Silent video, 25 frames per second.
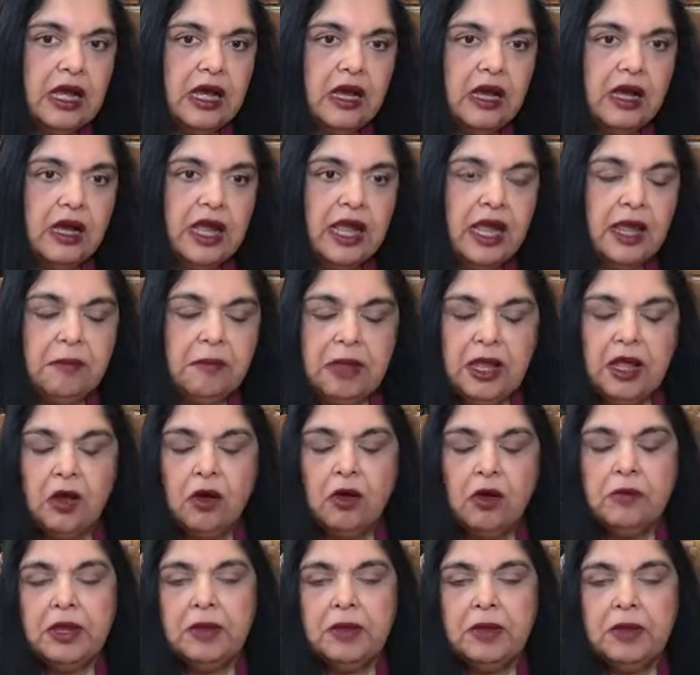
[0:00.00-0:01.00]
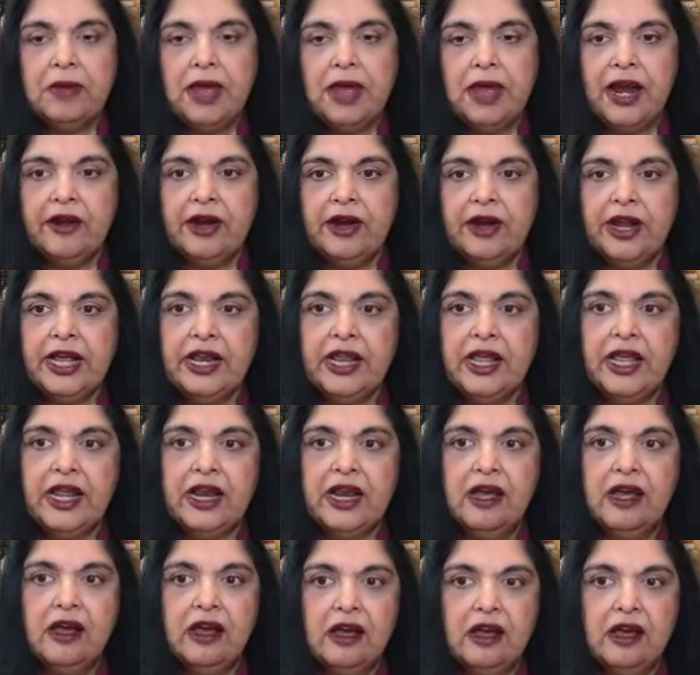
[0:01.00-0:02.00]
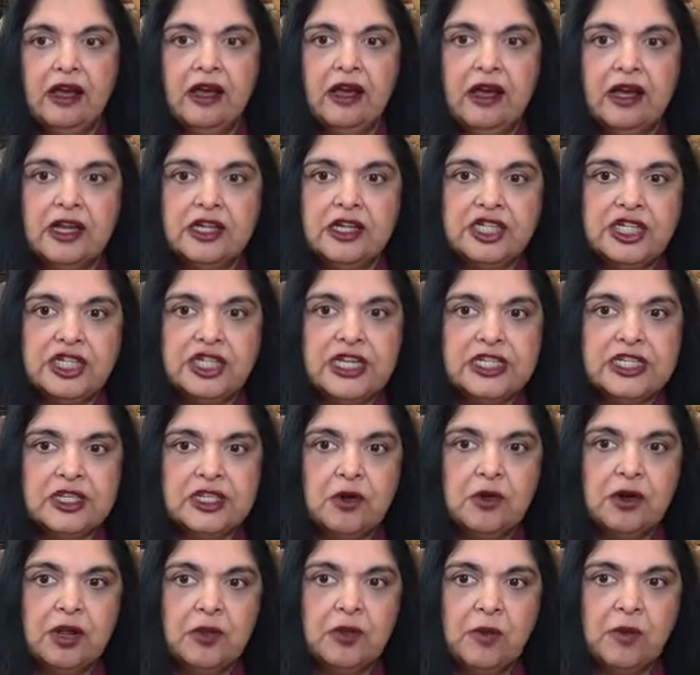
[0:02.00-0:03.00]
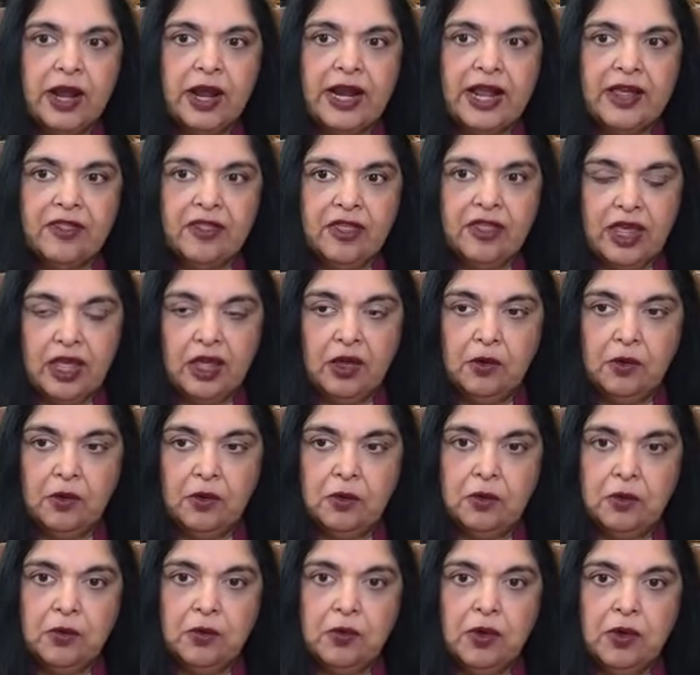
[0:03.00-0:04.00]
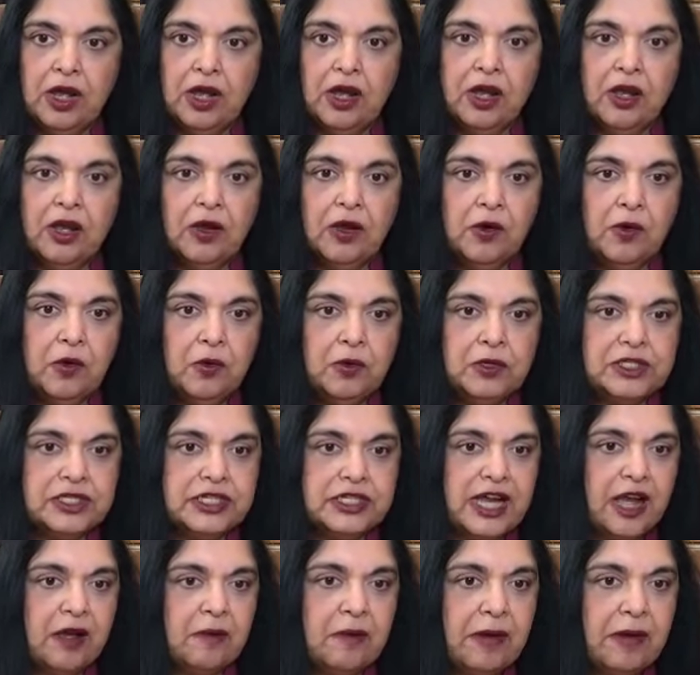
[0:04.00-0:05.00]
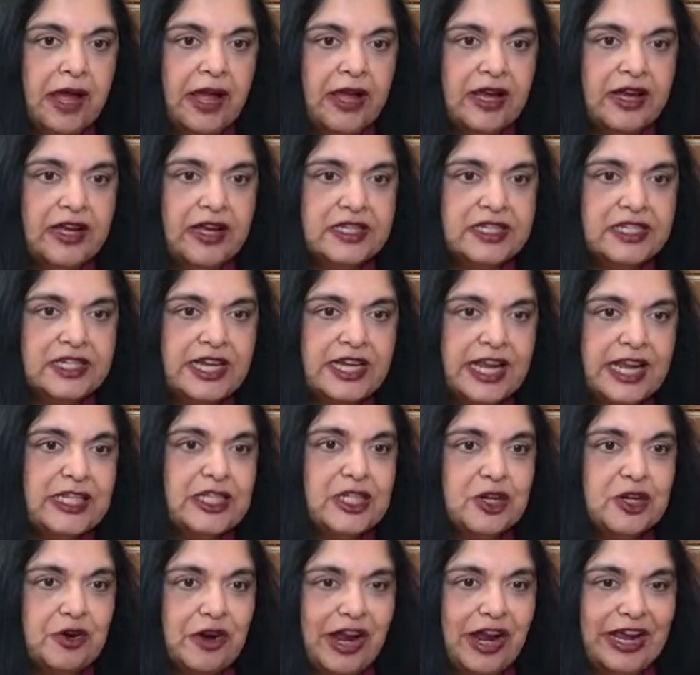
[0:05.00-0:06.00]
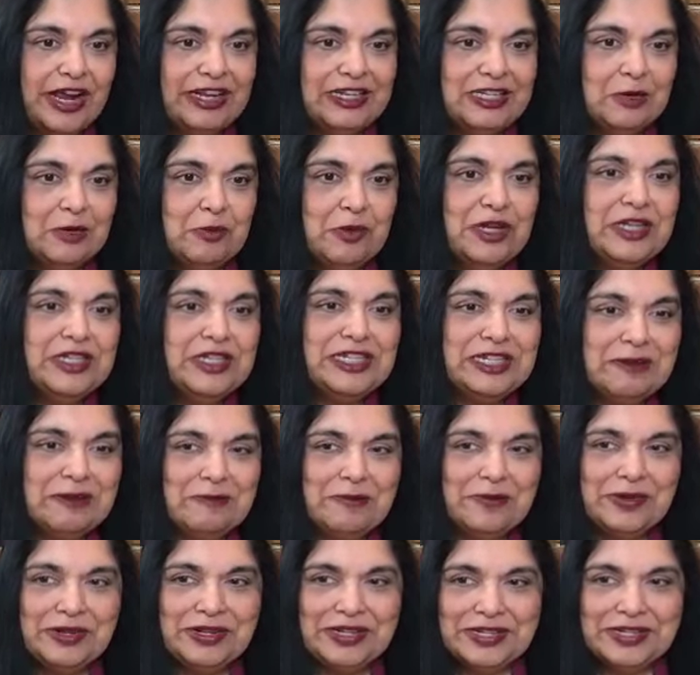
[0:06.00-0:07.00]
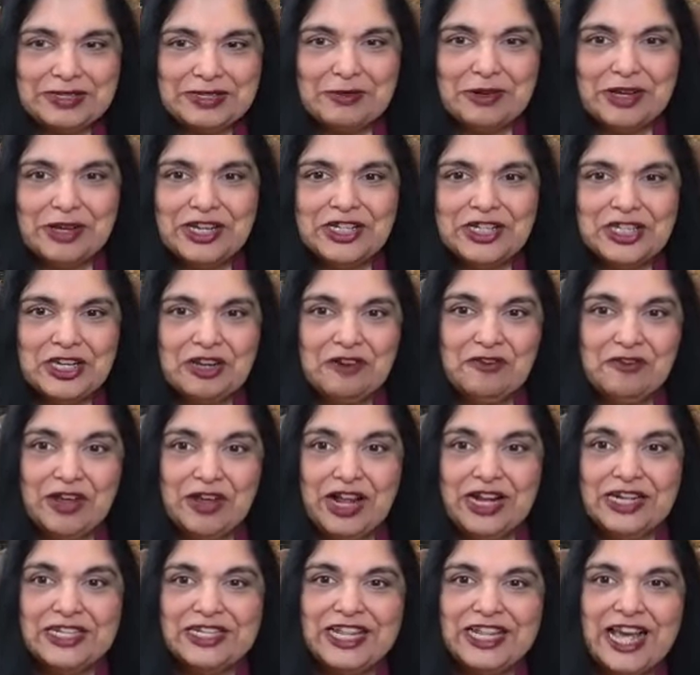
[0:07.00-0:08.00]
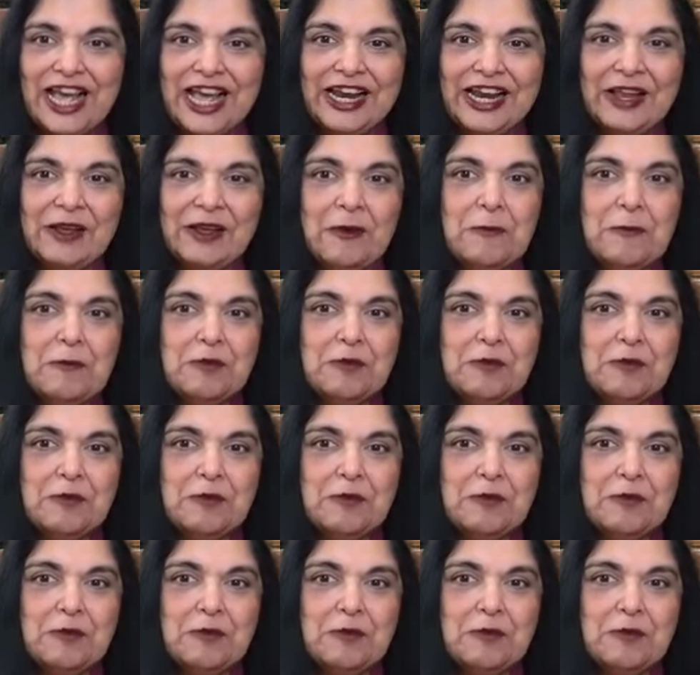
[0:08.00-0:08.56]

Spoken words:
Amy Comey Barrett, and her, she's the only one, I think, who stuck by her states' rights principles because she felt that